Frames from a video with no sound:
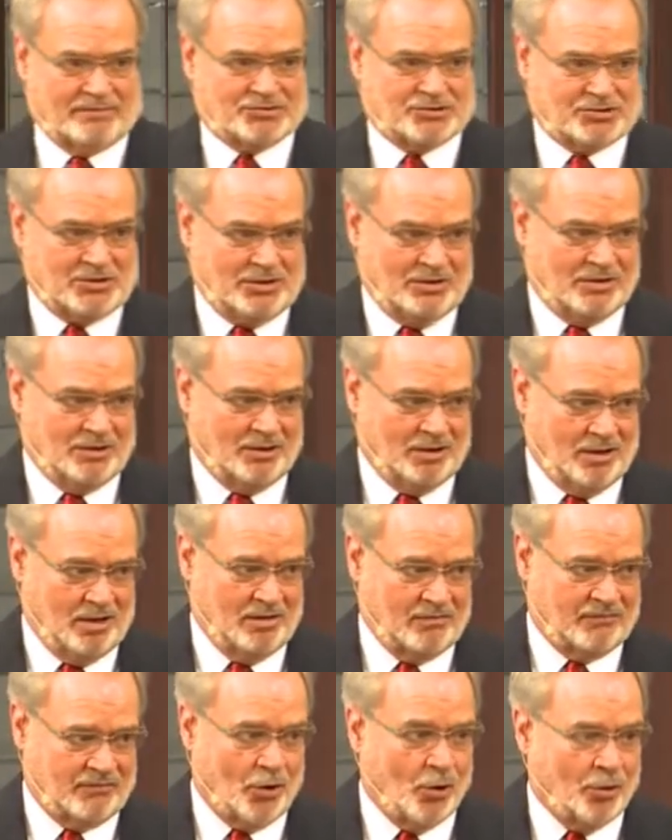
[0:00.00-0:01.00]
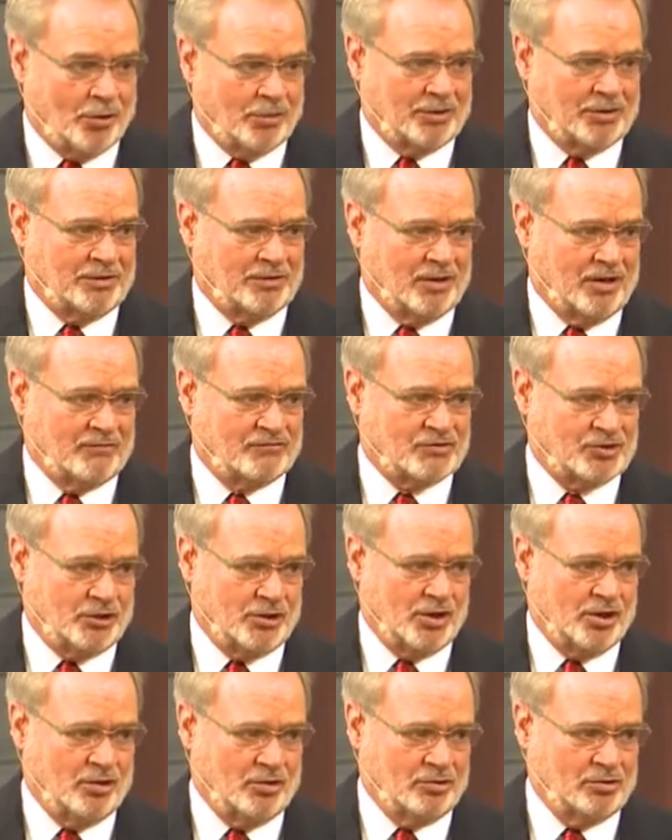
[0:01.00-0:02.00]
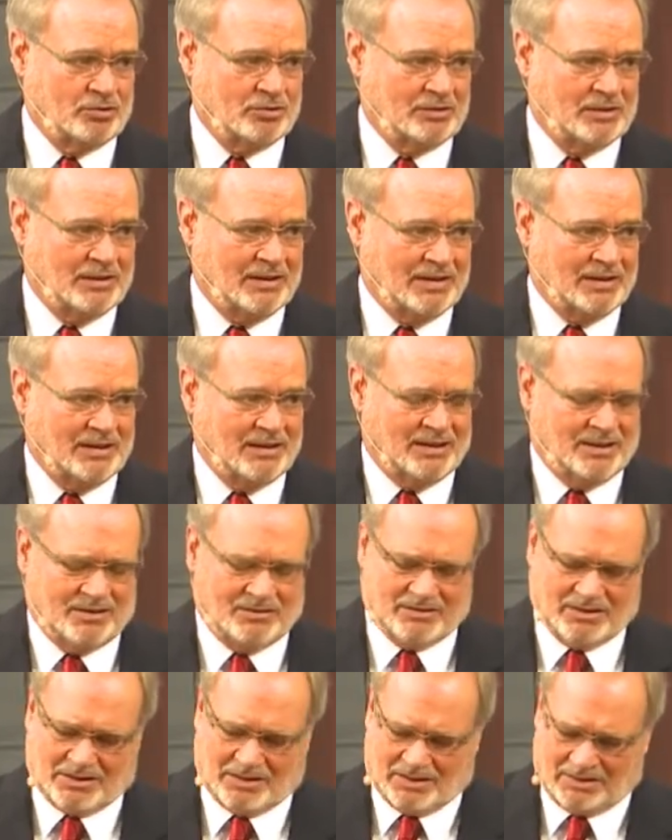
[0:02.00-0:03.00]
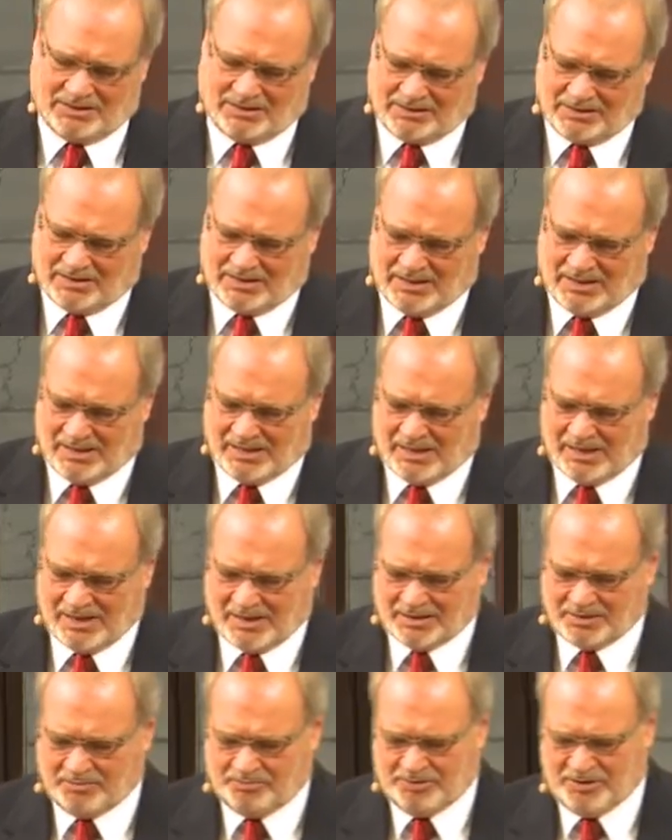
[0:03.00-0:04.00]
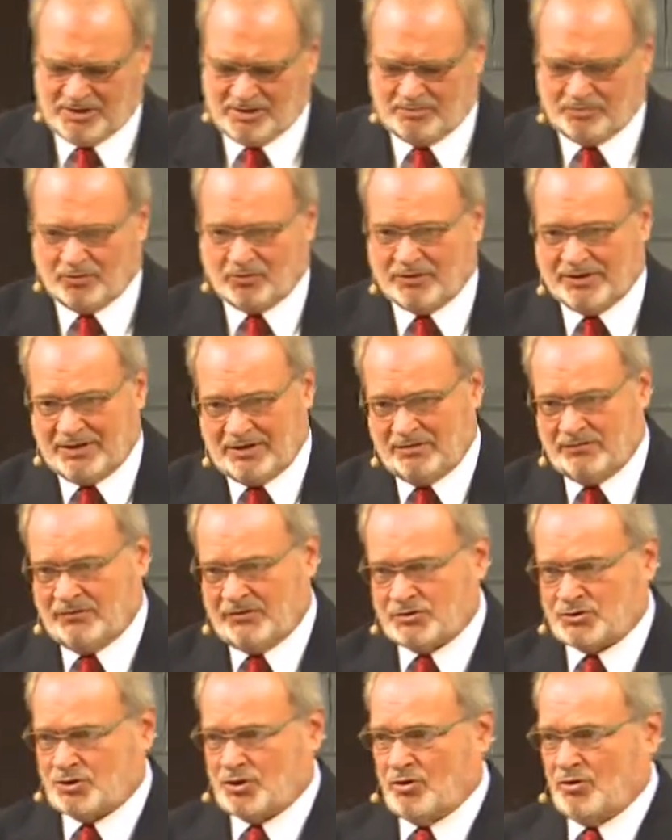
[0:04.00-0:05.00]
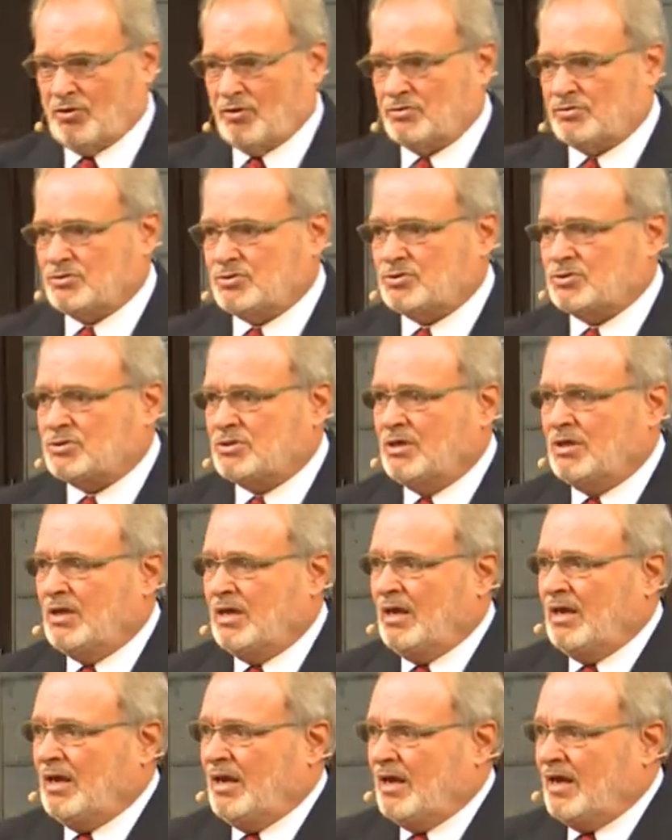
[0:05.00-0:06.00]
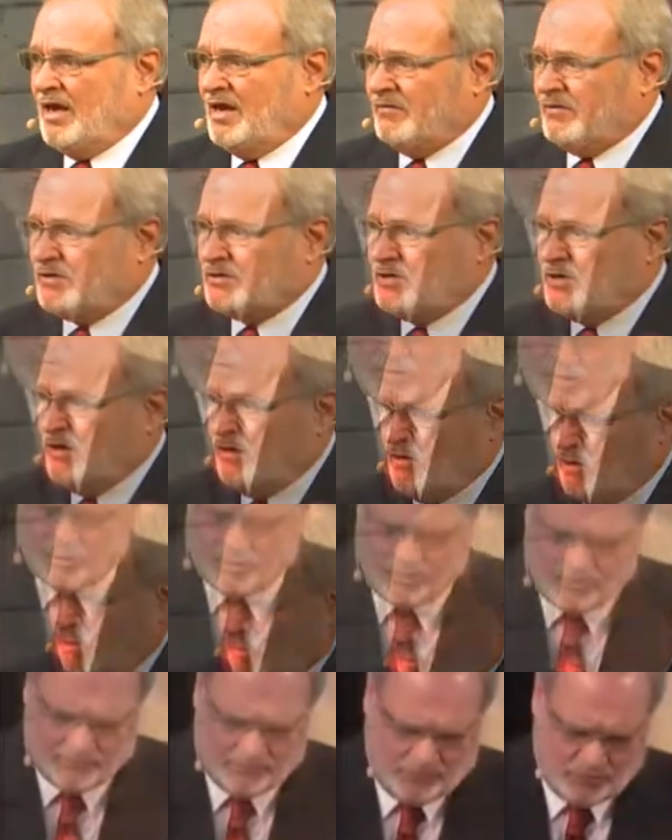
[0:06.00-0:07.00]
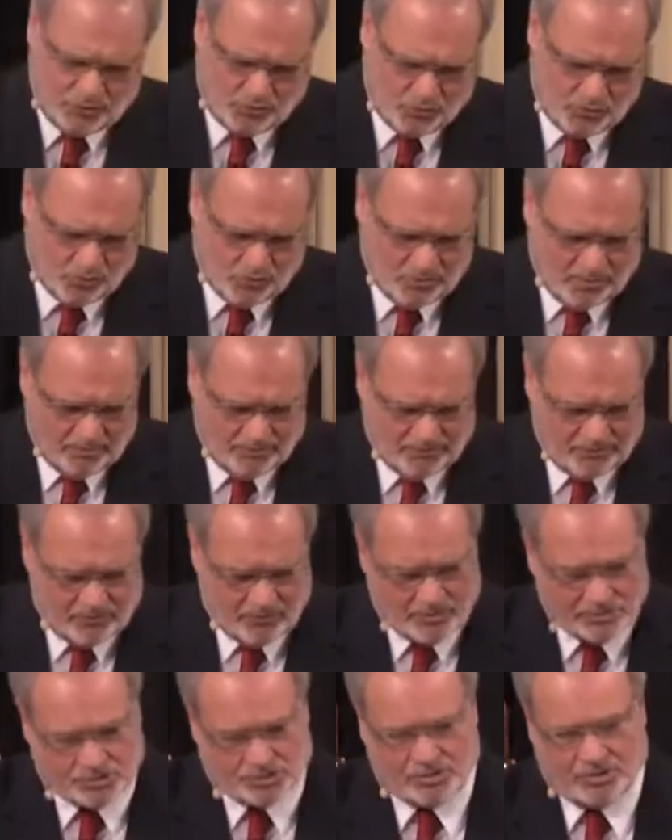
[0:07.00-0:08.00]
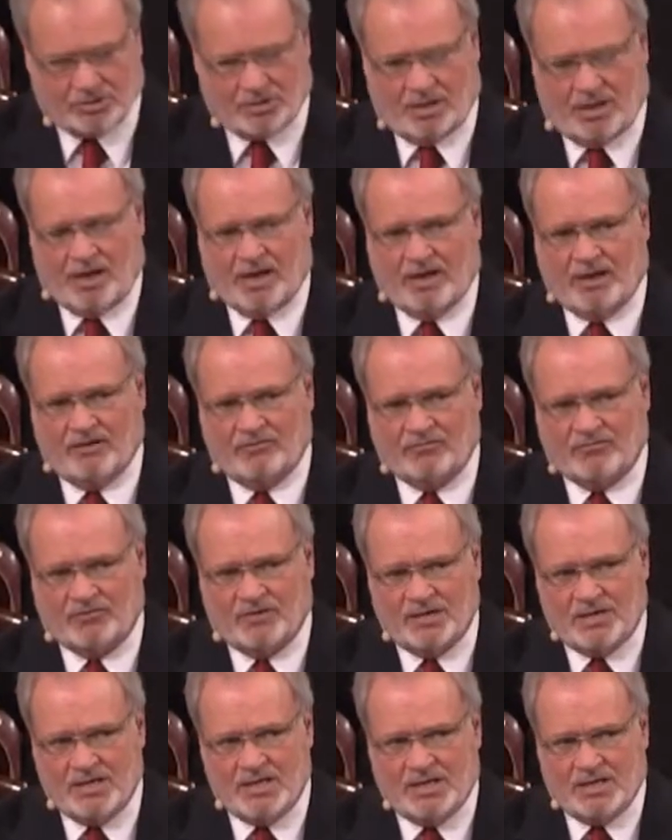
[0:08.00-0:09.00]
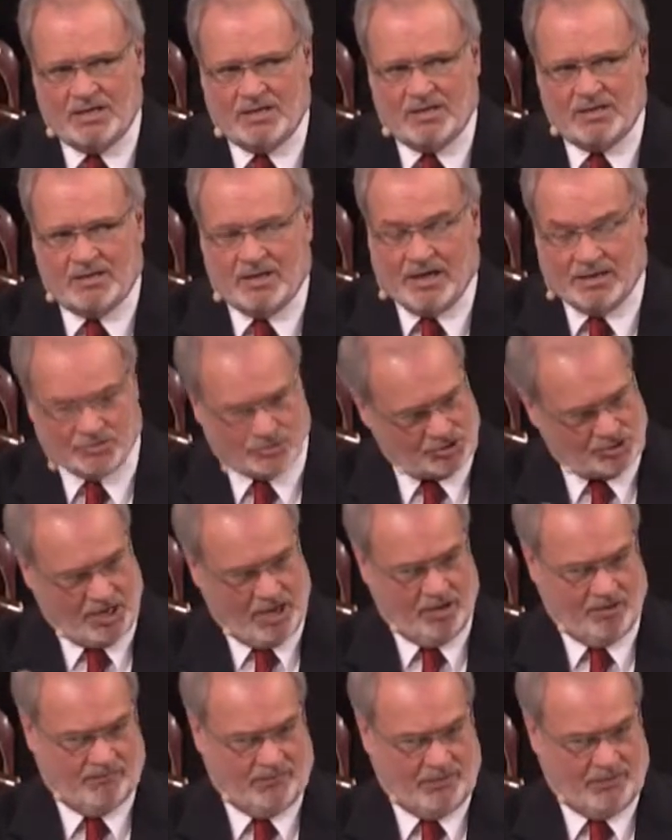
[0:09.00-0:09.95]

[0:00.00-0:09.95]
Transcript: I've lived long enough, seen enough, heard enough to know that a lot of people in the church have a terrible view of the Christian life